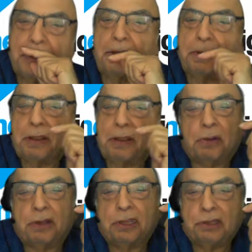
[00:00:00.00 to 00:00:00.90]

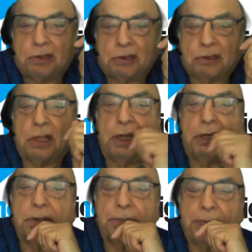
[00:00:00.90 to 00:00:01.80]
All these years
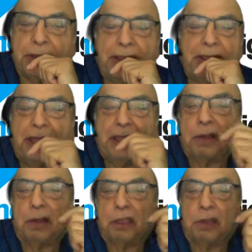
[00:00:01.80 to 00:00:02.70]
later,
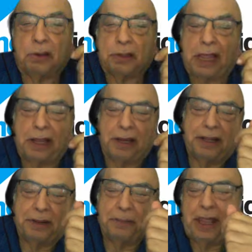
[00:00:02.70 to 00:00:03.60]
you know
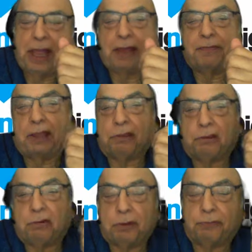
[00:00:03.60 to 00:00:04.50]
that I've had
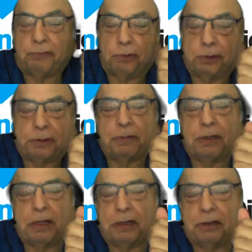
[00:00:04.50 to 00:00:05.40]
3 or
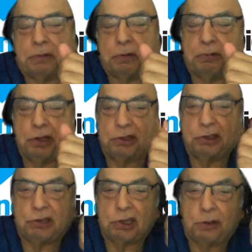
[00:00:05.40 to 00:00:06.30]
4
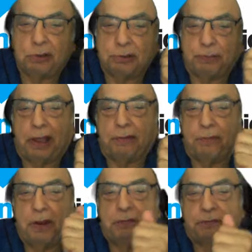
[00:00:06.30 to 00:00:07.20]
recent shows about
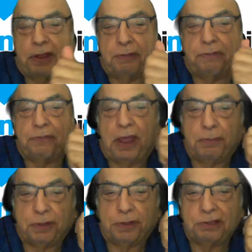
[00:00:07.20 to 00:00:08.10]

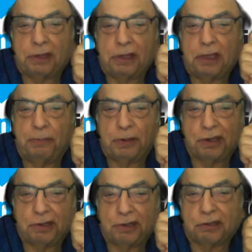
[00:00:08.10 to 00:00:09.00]
families in
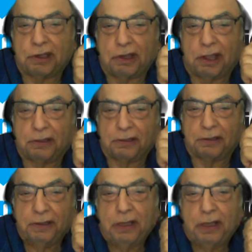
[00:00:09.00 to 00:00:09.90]
business together.